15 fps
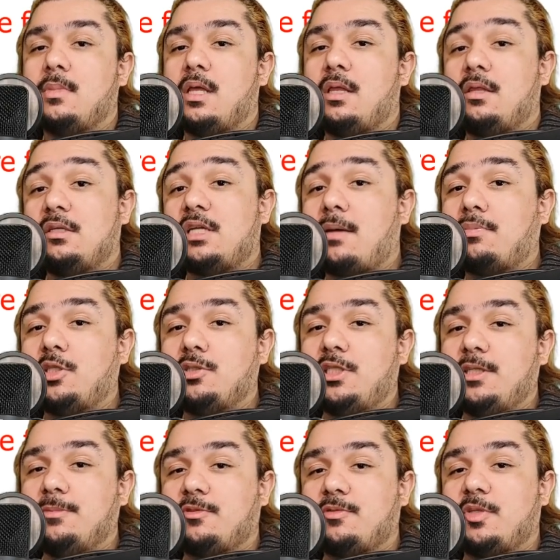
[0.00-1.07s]
The top two
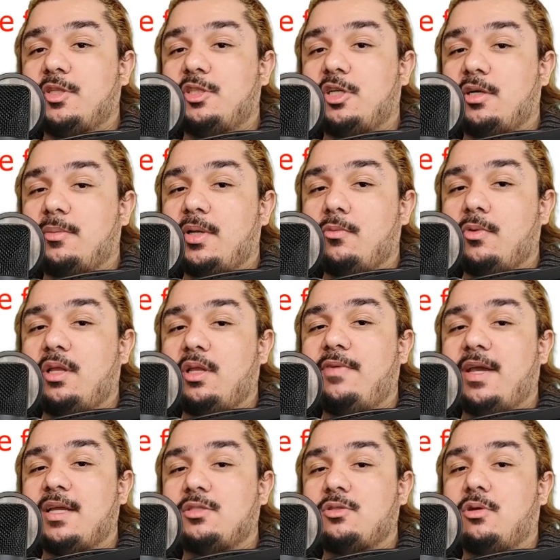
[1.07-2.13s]
teams from the tournament will
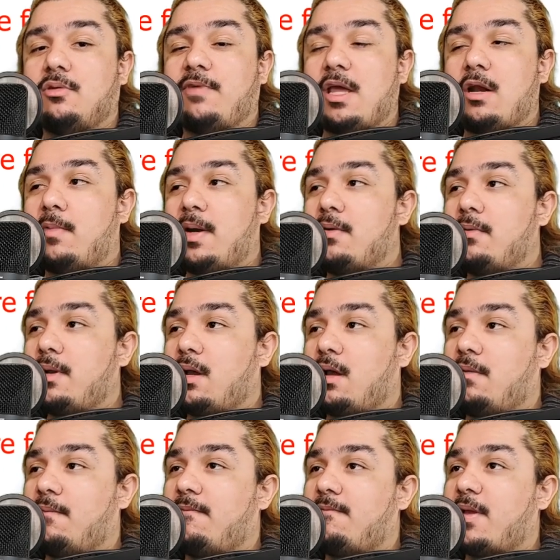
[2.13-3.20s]
advance to a final round
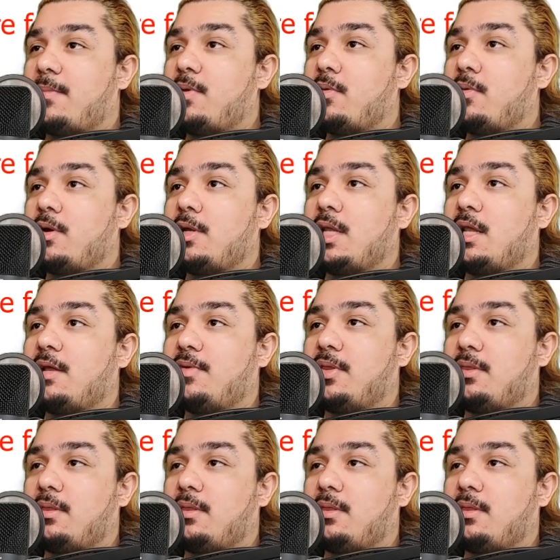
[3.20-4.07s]
on February 11th.